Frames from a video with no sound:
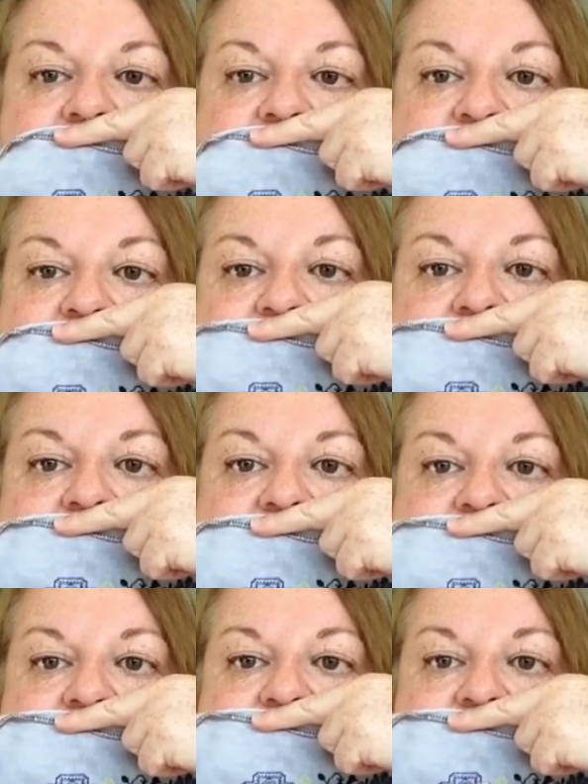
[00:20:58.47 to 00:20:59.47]
this and
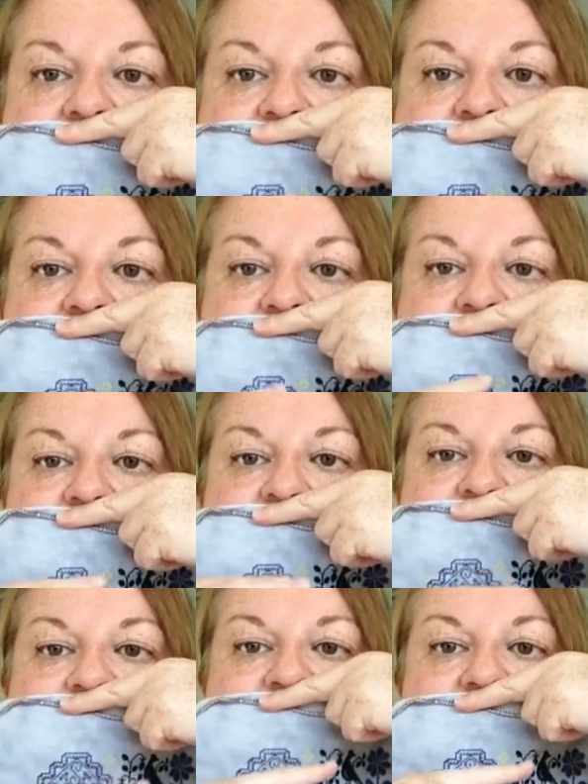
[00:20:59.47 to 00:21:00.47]
this, that. So
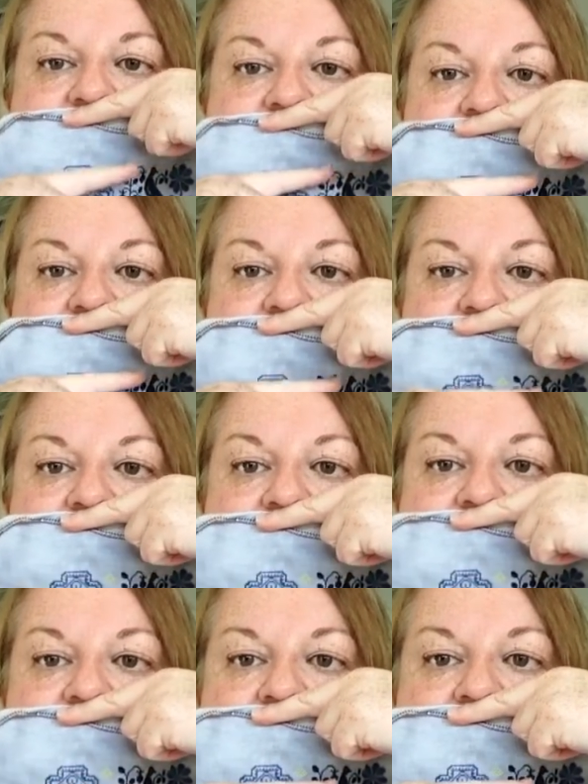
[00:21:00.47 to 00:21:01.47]
basically
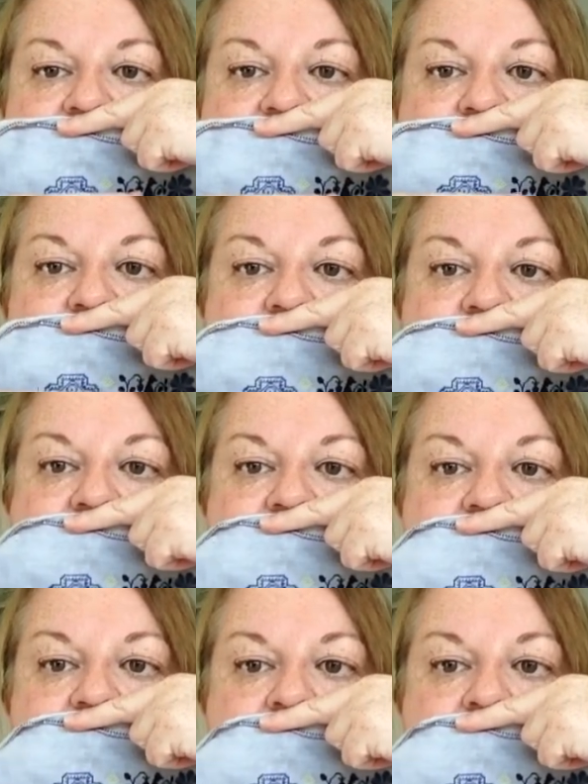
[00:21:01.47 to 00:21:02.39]
this bit,